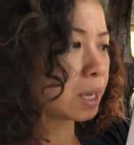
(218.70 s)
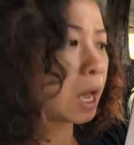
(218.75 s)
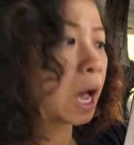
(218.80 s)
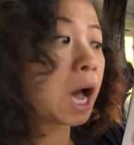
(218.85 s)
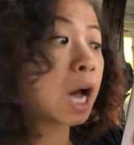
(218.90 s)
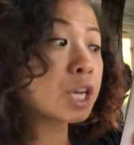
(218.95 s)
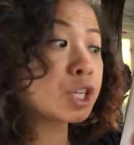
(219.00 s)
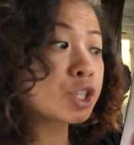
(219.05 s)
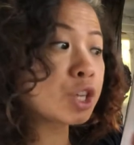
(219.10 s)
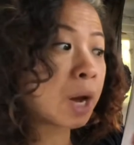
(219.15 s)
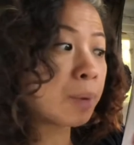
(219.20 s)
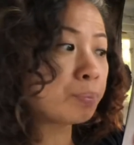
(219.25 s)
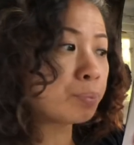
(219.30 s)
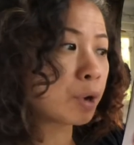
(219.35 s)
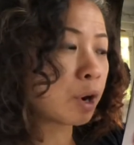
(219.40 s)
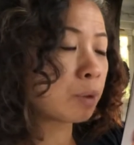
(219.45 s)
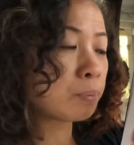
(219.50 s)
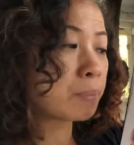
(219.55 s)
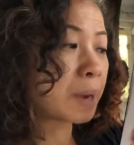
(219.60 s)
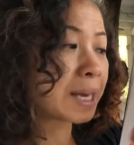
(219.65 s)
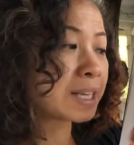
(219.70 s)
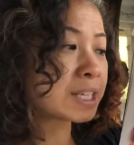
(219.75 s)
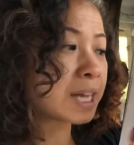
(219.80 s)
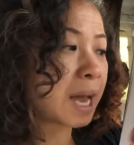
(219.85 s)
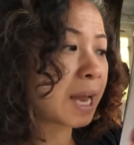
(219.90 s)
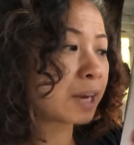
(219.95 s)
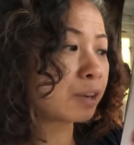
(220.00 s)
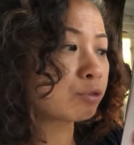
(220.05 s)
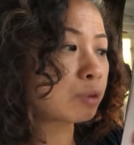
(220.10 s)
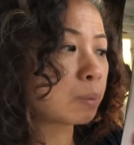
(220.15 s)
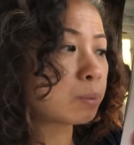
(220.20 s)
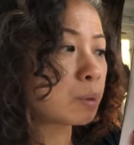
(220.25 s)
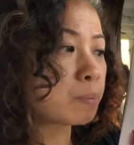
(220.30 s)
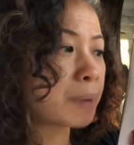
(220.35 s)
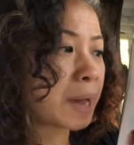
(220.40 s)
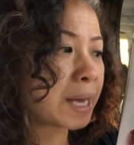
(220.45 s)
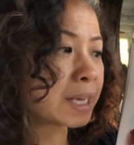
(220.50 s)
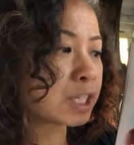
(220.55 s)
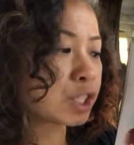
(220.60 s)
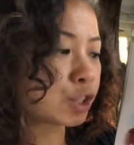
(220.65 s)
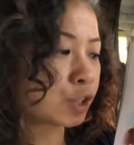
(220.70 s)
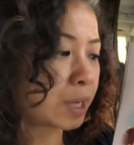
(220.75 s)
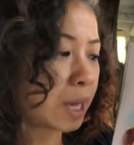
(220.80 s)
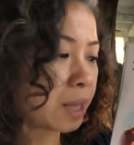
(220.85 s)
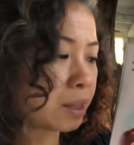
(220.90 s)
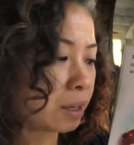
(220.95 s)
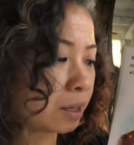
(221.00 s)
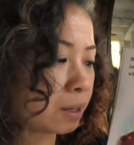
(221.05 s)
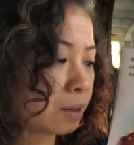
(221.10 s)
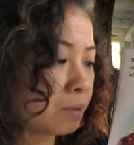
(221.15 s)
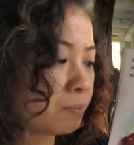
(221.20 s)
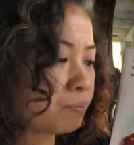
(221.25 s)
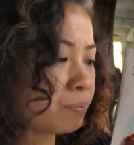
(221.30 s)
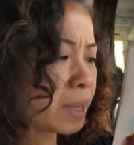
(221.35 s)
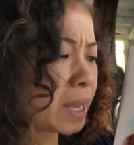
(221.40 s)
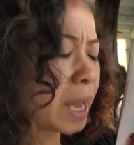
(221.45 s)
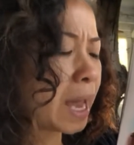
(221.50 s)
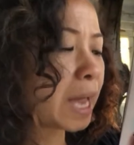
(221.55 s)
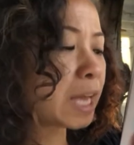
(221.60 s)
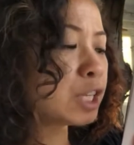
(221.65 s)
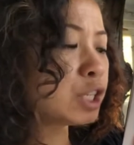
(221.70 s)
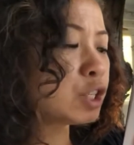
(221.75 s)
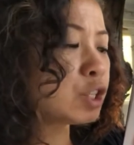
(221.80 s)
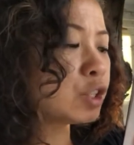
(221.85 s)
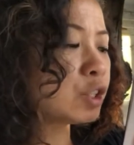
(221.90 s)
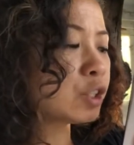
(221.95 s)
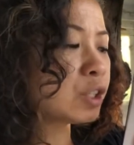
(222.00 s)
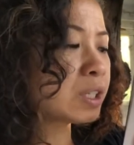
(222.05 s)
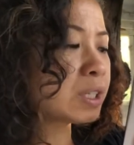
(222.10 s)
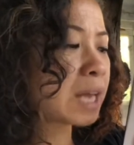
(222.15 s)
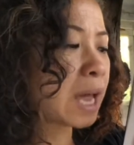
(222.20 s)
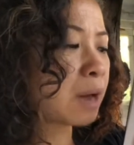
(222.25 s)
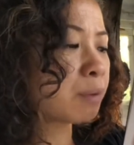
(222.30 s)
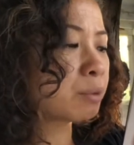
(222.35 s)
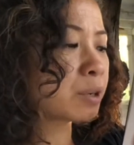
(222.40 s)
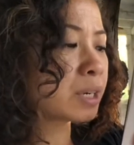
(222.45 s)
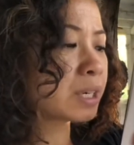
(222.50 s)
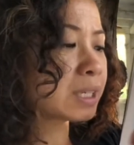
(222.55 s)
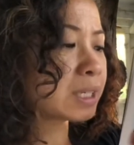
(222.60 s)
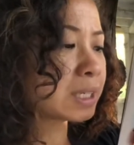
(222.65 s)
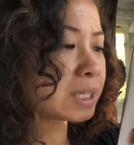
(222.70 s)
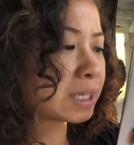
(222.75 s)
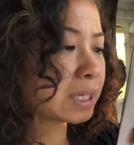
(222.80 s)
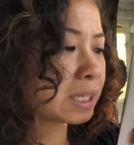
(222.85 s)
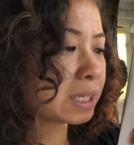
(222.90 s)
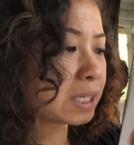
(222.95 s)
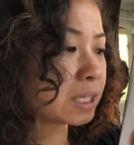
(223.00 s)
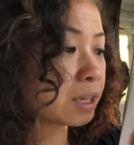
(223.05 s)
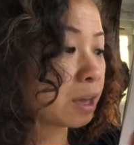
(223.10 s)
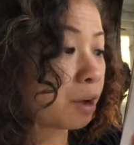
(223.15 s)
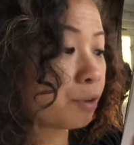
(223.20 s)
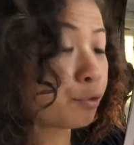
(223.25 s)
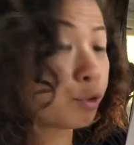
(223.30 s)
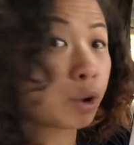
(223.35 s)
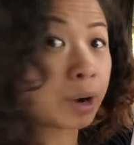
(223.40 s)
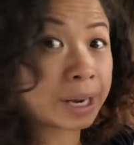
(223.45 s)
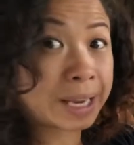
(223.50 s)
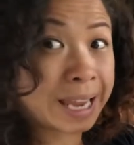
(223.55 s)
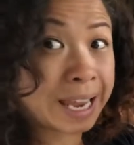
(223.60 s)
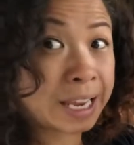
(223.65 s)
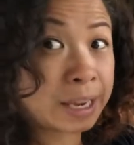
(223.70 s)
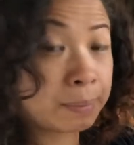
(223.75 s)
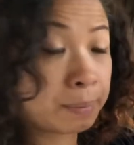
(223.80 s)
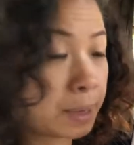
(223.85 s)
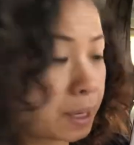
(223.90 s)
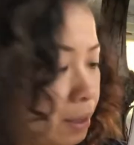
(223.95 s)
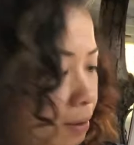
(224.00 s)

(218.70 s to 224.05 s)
a jump rope by tying rubber bands together, and used tamarind seeds for a game.